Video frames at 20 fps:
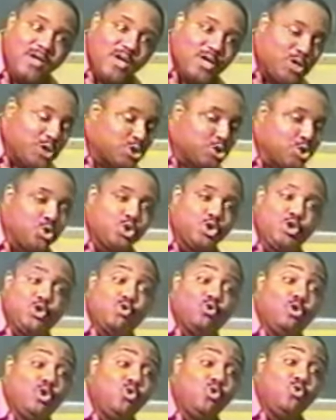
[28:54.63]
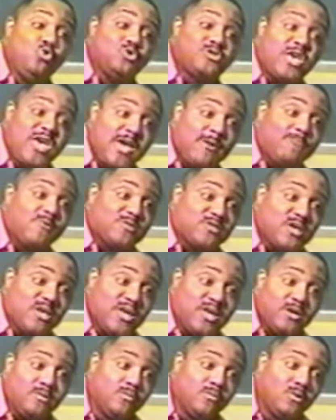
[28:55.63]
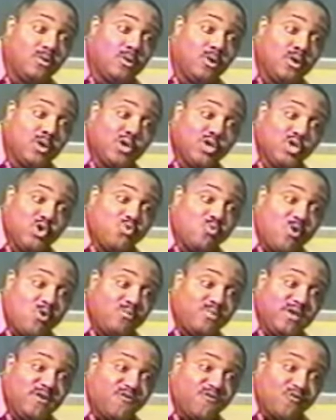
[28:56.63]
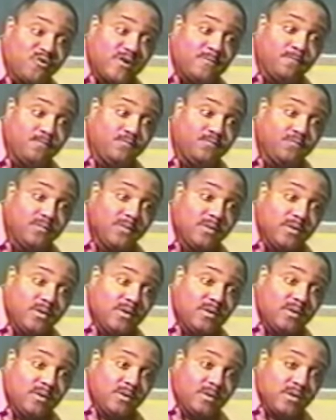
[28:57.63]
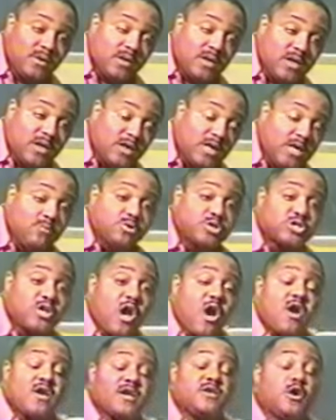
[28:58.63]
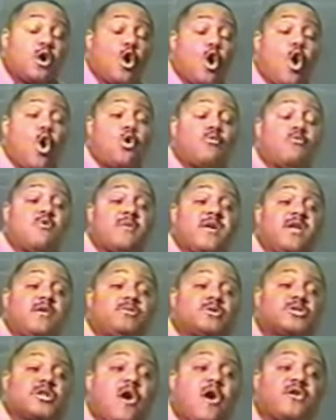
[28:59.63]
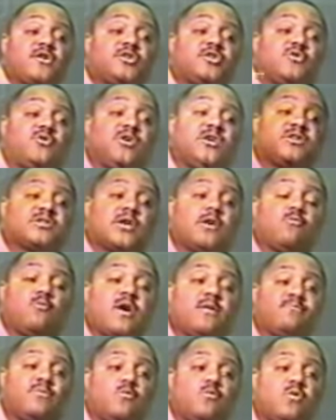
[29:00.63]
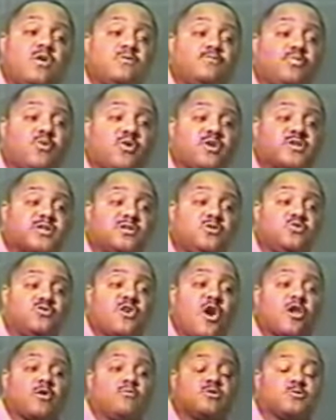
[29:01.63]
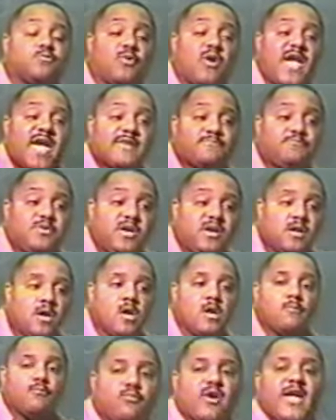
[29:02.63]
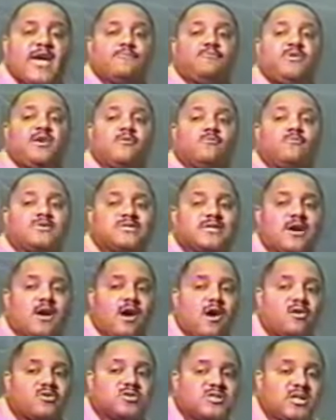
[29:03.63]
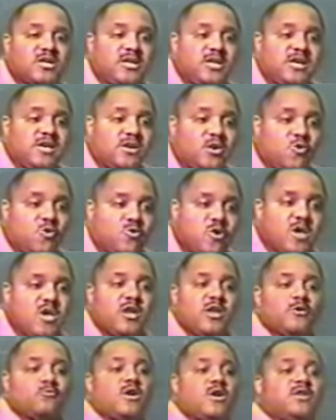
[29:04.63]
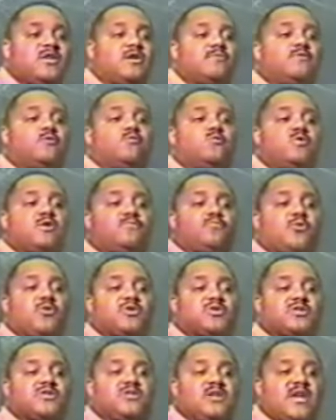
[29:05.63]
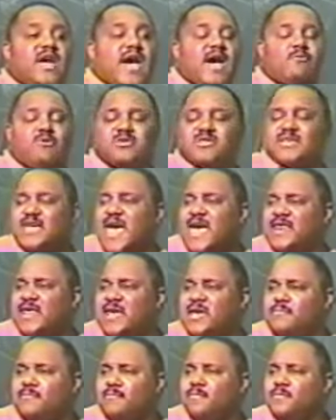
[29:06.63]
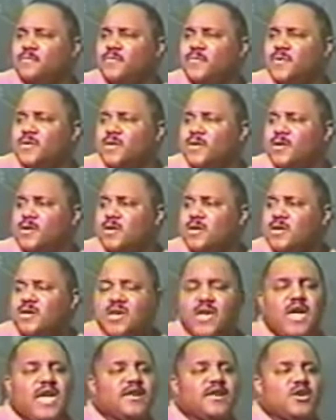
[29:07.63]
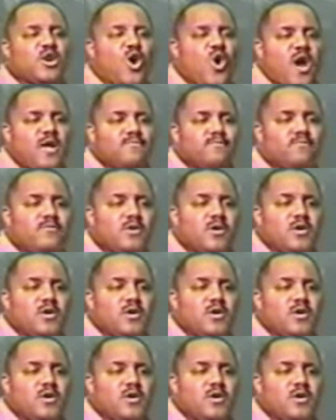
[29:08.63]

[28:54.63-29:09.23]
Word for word: And until you lose everything, you won't be free. And he was talking, in the whole movie, he was talking to his, it wasn't but one person. You thought it was Brad Pitt. Brad Pitt was the alter ego, and it wasn't up with one person. The guy, what's the guy name? Ed Norton.